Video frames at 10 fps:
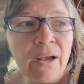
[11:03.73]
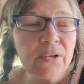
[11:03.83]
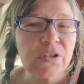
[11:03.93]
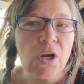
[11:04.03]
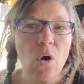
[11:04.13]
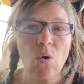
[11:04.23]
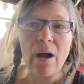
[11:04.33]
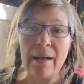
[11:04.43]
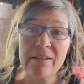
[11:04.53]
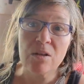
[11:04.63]
So
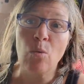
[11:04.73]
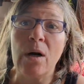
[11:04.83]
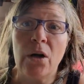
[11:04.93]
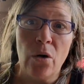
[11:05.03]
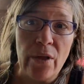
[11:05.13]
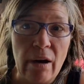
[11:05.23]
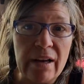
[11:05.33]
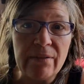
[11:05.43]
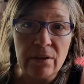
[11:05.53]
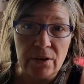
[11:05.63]
I still want to go there.
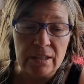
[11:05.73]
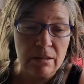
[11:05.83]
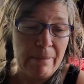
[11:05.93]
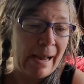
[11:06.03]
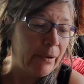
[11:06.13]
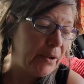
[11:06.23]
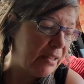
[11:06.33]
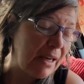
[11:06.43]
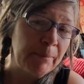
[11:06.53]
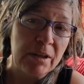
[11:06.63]
Even if it is the
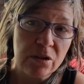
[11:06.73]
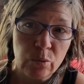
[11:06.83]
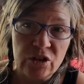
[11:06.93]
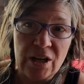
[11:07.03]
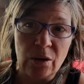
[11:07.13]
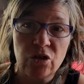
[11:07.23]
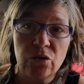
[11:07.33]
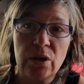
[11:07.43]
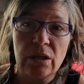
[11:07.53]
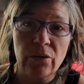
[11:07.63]
batteries, I'm going to switch out to
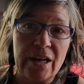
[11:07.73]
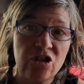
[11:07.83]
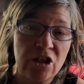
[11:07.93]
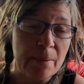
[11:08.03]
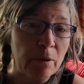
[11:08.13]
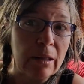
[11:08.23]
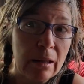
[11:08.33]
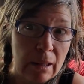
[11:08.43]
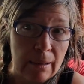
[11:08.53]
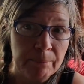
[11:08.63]
either A G M or
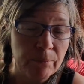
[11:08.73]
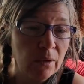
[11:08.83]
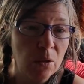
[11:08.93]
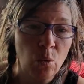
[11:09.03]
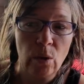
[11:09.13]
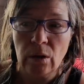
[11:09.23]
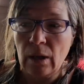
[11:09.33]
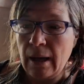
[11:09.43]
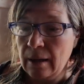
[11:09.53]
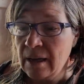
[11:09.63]
lithium. We'll
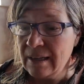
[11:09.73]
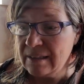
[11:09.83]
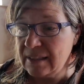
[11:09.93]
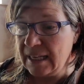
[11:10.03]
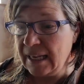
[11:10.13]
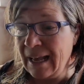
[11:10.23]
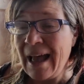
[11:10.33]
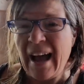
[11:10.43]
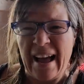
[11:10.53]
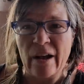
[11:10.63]
uh, see.
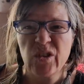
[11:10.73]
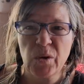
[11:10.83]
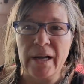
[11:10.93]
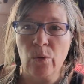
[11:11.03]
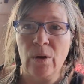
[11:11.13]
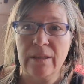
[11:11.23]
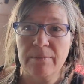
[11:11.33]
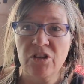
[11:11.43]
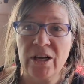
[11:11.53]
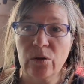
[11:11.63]
I also kind of want them
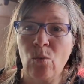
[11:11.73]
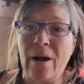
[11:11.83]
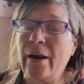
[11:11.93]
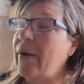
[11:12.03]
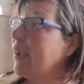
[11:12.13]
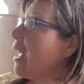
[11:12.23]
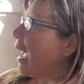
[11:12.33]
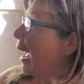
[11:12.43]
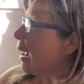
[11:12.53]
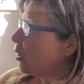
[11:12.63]
to check the wiring.
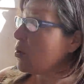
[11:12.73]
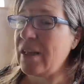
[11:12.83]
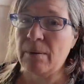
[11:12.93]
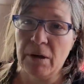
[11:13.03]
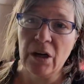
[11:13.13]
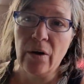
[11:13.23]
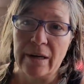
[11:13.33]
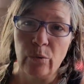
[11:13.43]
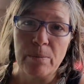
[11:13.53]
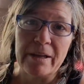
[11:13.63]
I also think I'm going to go ahead
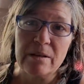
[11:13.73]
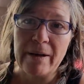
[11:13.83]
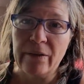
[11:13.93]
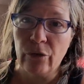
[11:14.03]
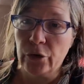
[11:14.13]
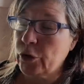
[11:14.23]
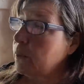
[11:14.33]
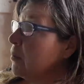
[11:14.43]
and replace my inverter.